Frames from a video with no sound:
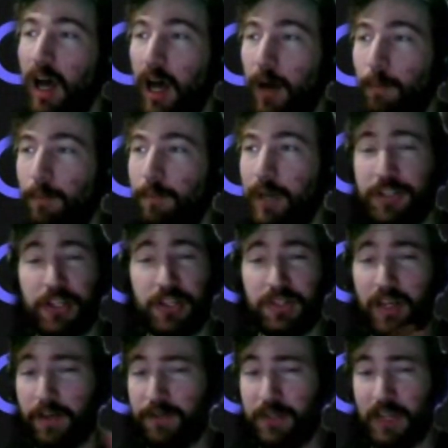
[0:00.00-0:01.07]
And
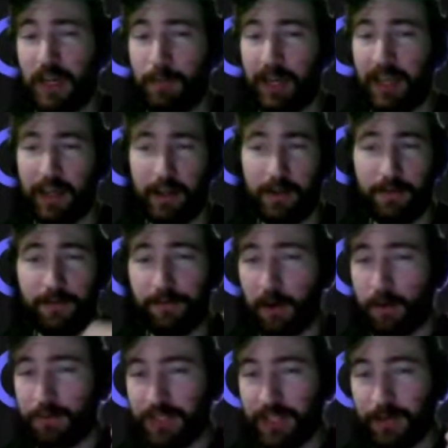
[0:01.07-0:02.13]
just off the top of my head,
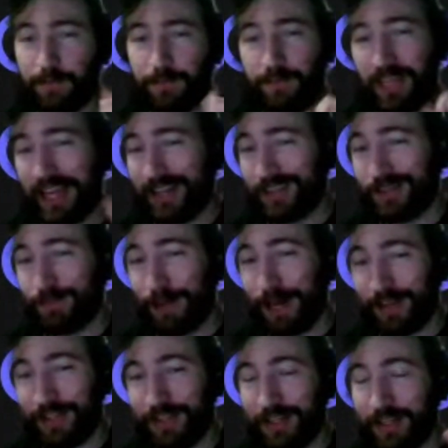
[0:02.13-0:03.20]
FarmScent, Ex
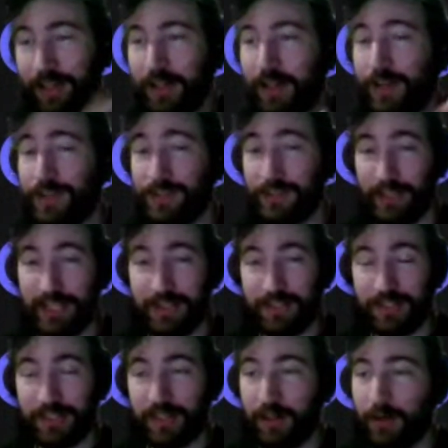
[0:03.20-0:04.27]
Machina,
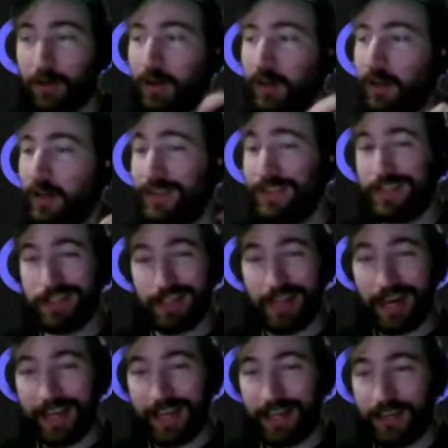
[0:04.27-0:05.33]
Silencio,
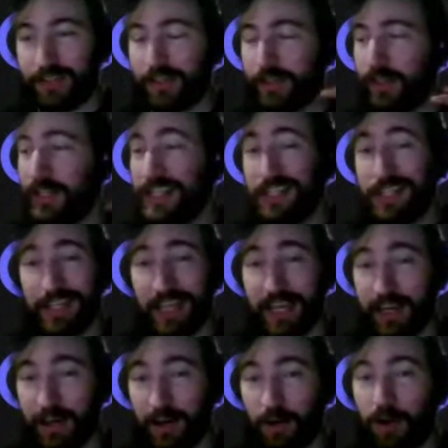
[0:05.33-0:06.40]
SkyX,
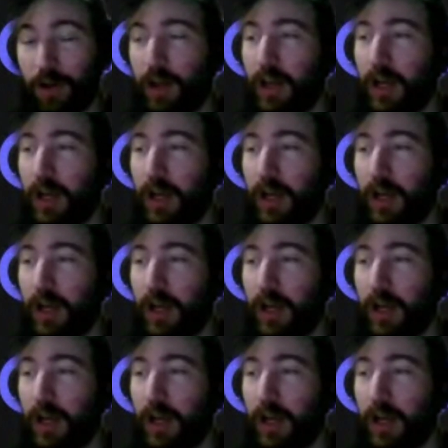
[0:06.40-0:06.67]
Teneo,